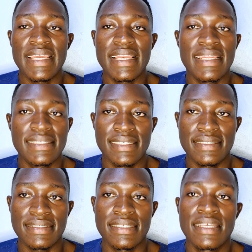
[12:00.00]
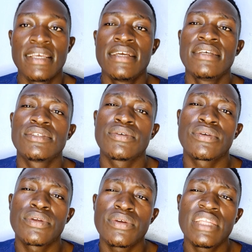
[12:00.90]
illnesses. So
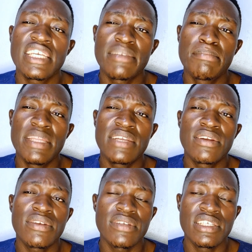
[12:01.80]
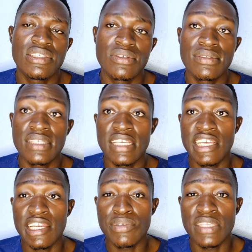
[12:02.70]
chronic medical conditions
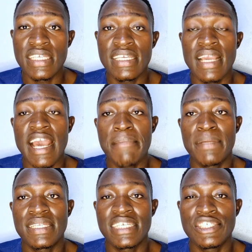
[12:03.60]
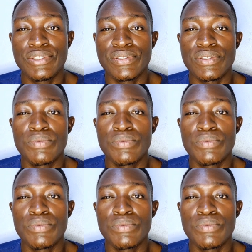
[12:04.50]
including hypertension,